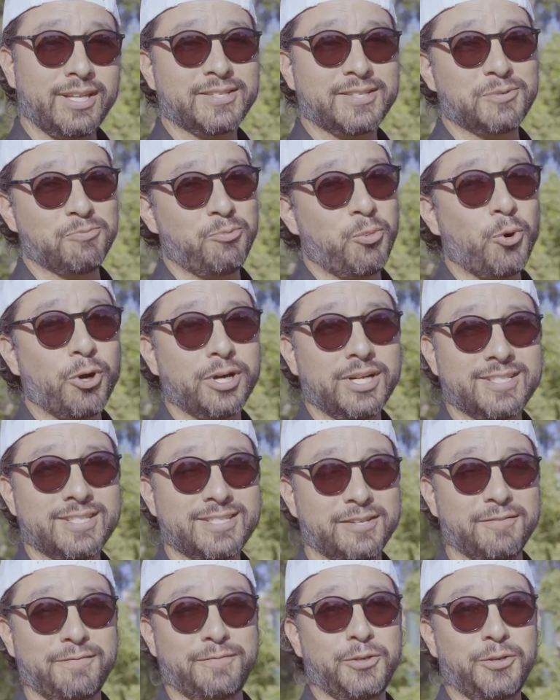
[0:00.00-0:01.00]
that's important
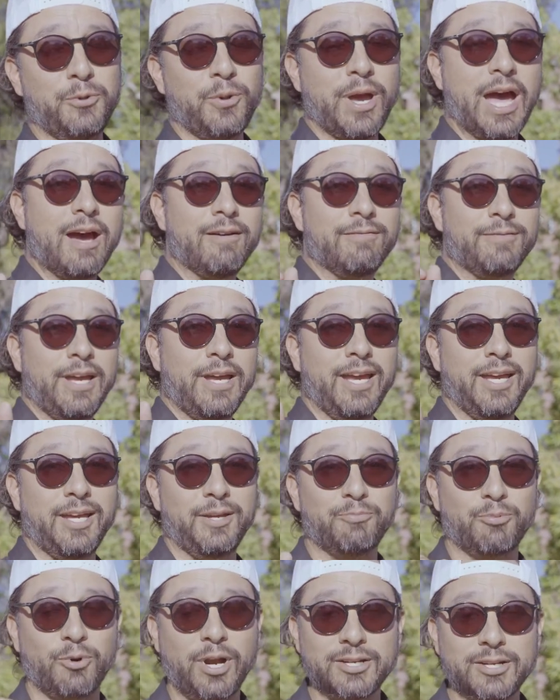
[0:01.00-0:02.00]
is if you have
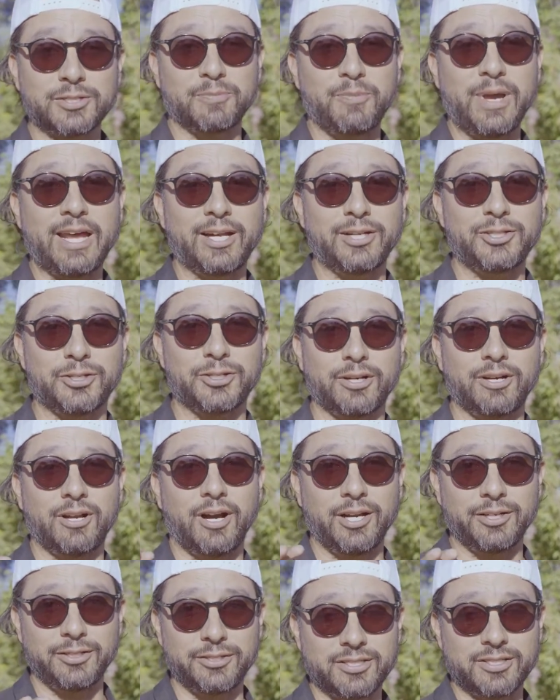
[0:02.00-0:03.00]
a project manager
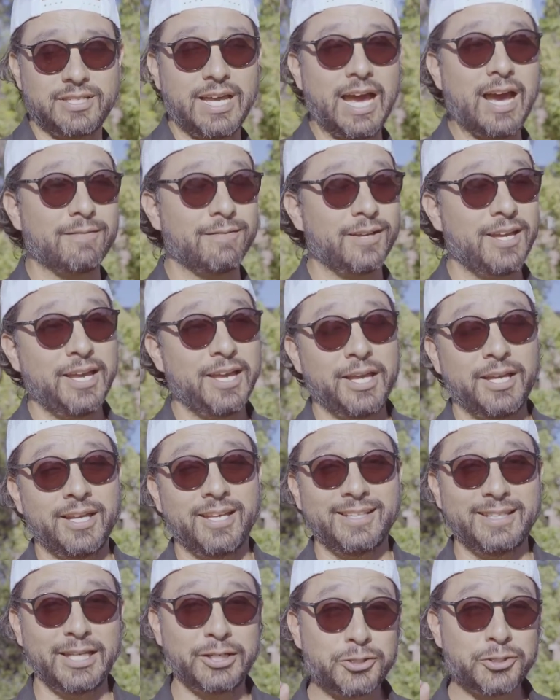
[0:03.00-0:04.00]
on your staff,
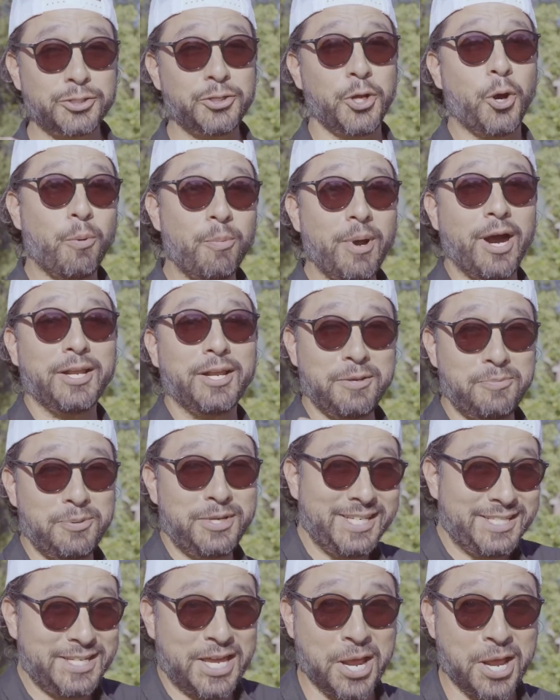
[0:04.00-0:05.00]
they should know about
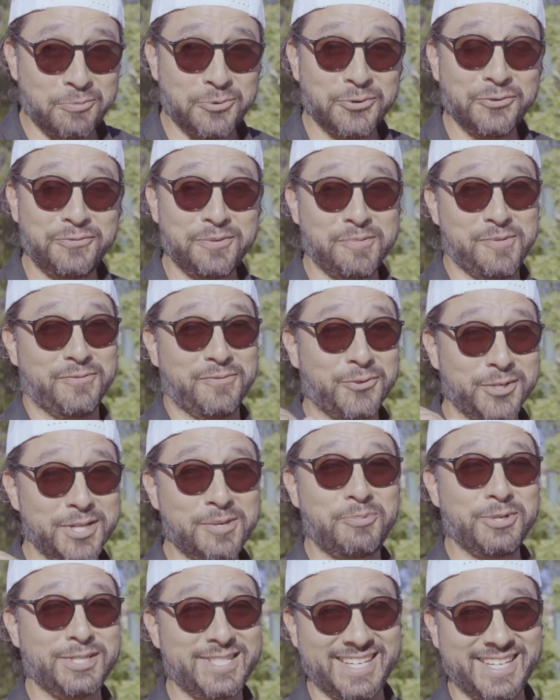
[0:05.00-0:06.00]
EPDM roofing before they
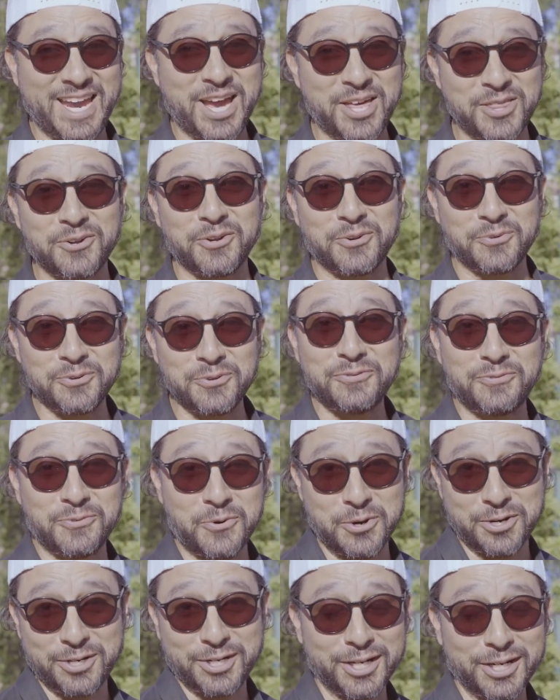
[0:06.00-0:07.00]
put together a roof
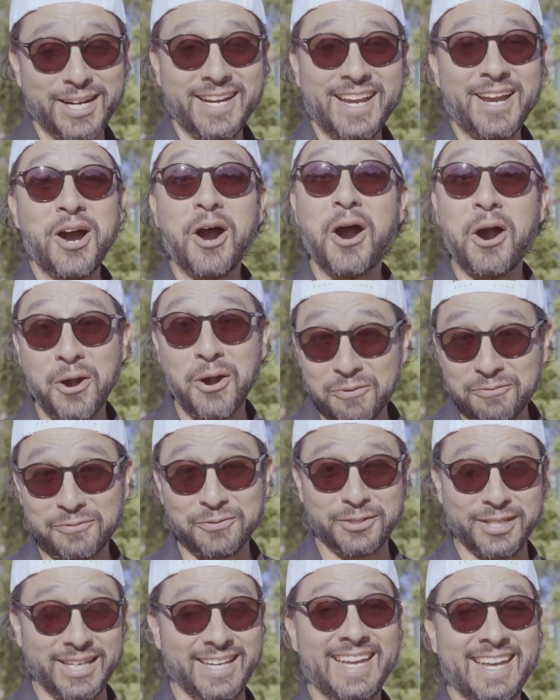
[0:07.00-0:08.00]
order,
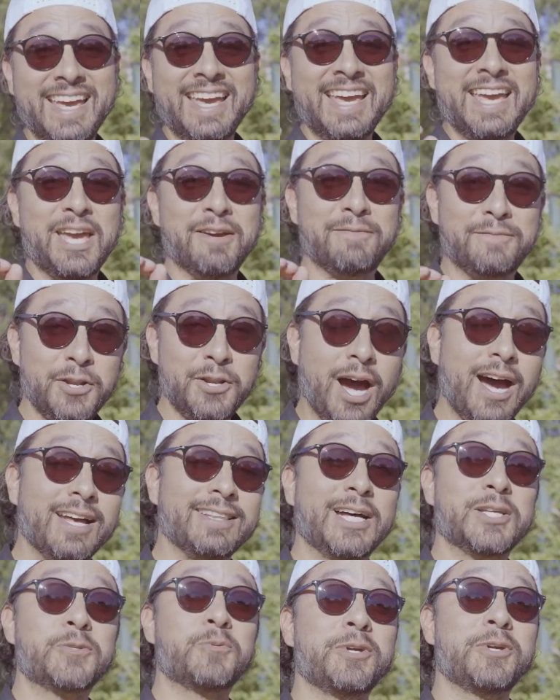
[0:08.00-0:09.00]
hopefully. If not,
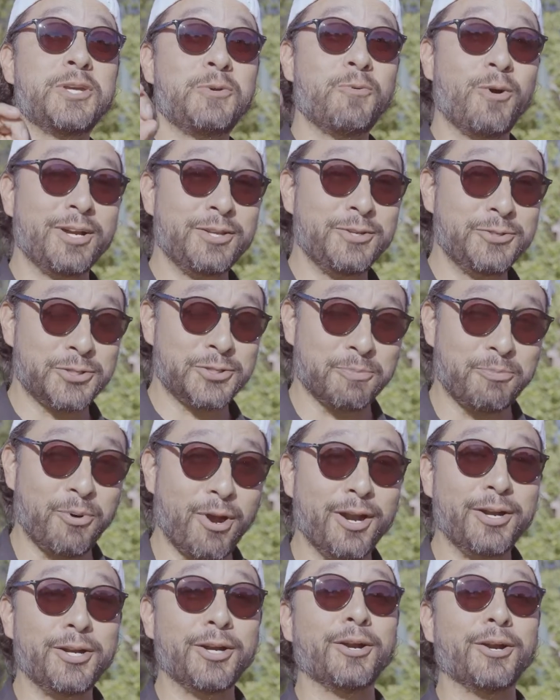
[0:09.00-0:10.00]
that's where you want to use your
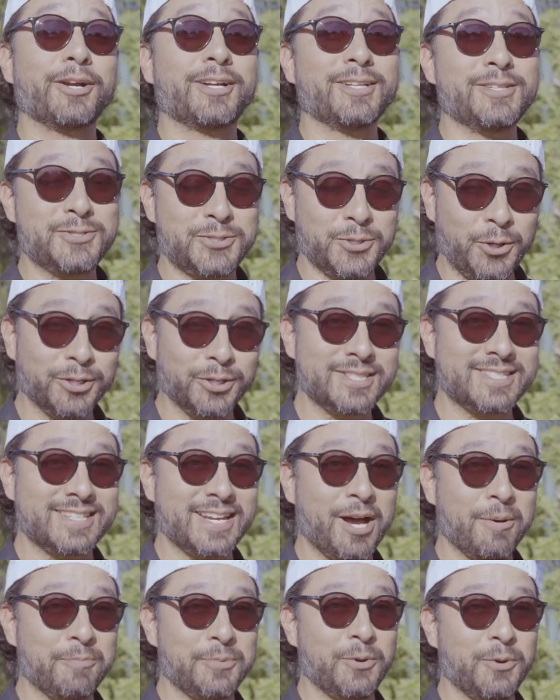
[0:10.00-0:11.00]
partner or consultants to
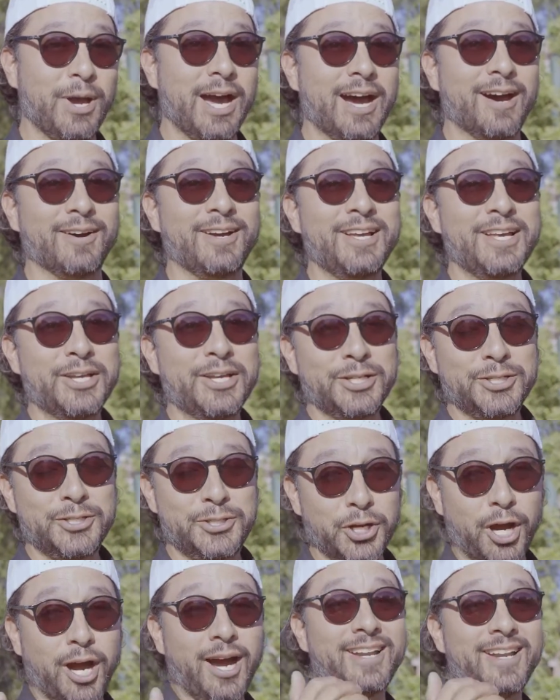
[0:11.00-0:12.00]
help you out.
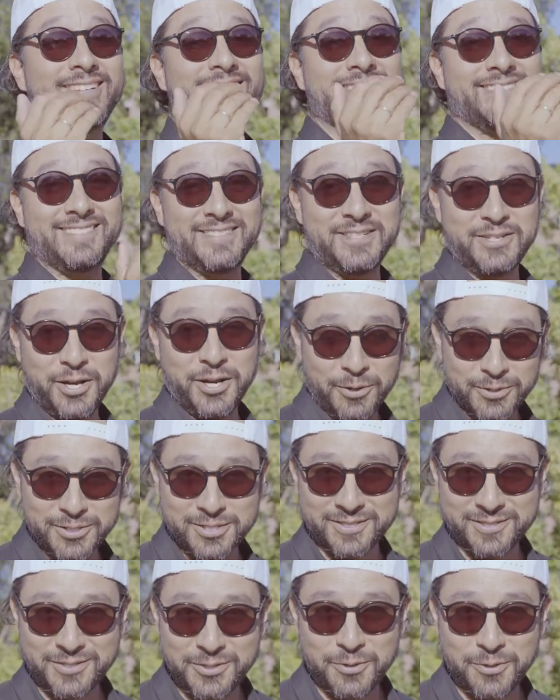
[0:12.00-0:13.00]
John
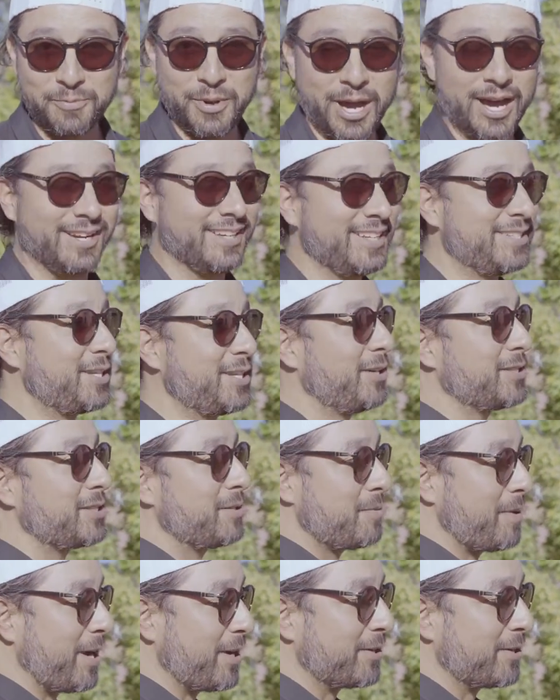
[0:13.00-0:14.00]
knew about it. Can you tell us a
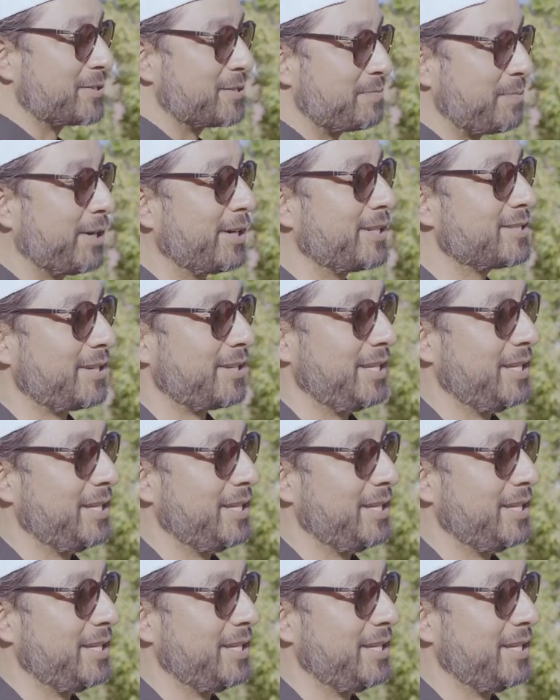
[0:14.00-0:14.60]
little about your experience on